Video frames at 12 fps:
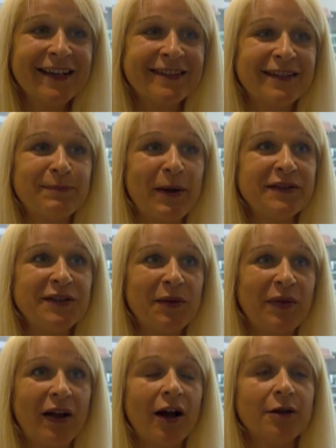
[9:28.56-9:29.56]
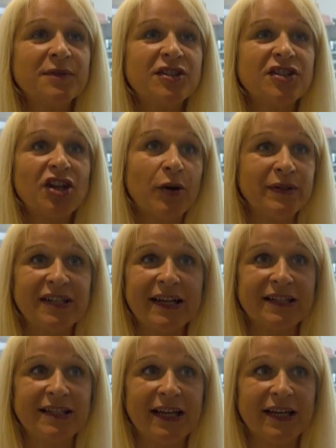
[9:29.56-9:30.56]
So supposing you think, I'm so
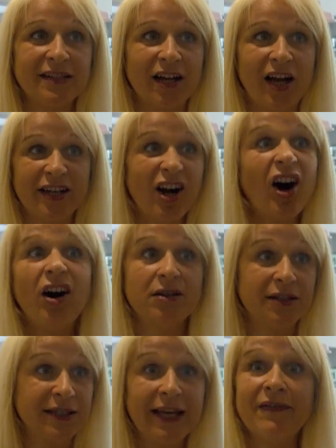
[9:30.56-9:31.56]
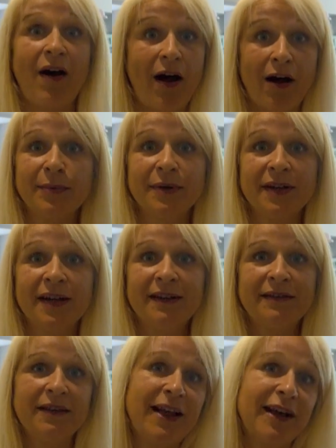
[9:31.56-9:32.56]
addicted, I can't give up,
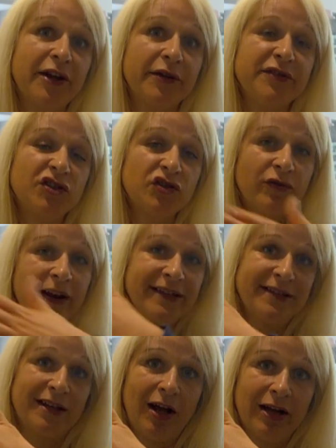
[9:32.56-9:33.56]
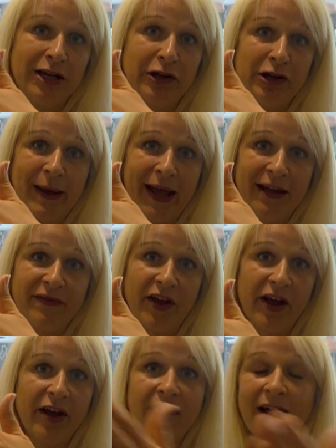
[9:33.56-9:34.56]
then that goes straight to likelihood of
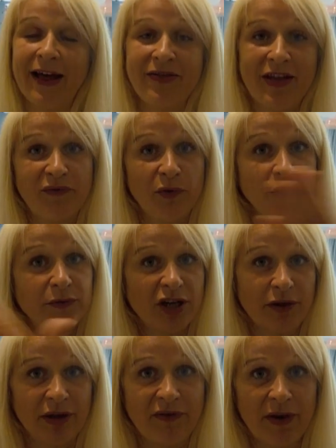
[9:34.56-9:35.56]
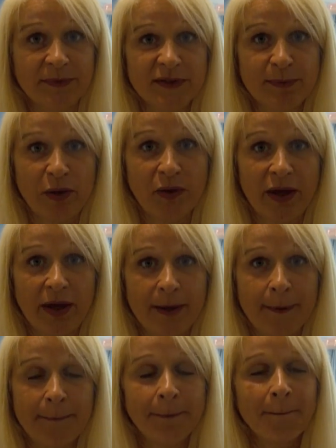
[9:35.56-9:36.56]
behaviour, and therefore you don't give up
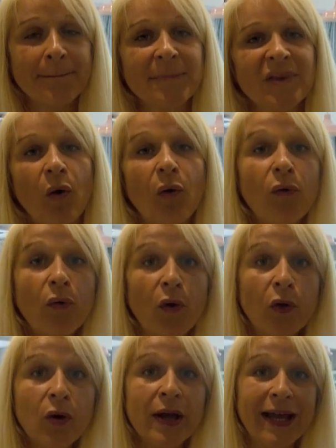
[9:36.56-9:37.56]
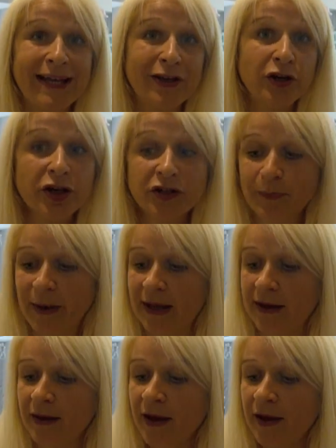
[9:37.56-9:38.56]
smoking. Or it could
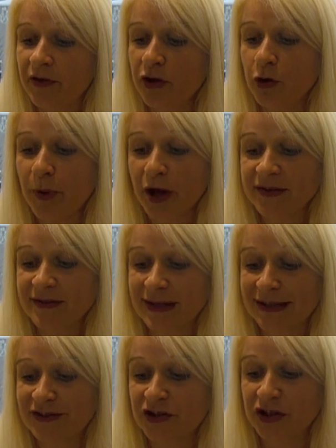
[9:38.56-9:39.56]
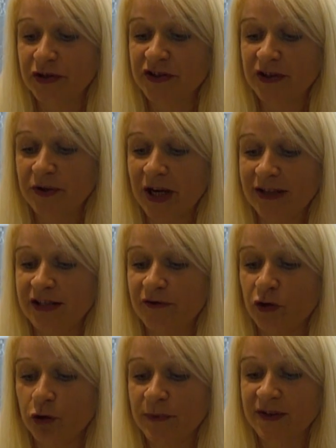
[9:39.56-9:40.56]
be that your personal attitude, subjective
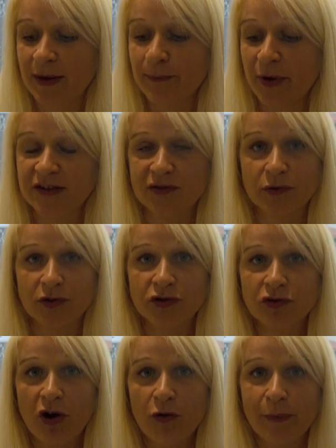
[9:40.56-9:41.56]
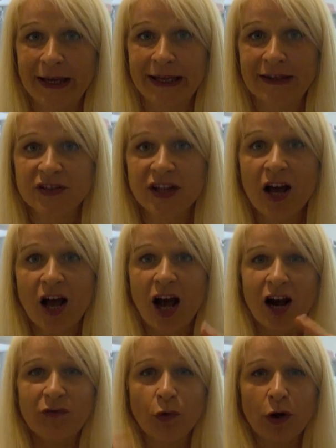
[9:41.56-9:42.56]
norms, and personal control beliefs
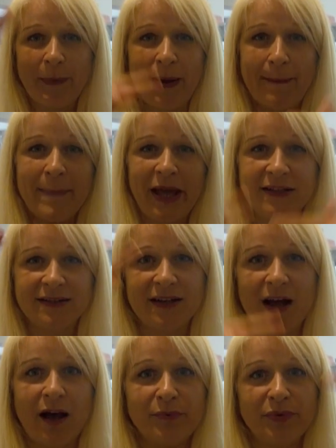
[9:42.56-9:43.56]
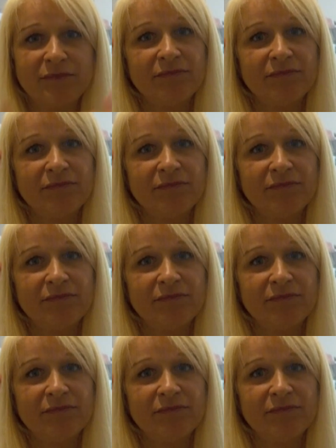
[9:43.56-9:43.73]
are all a bit mixed up.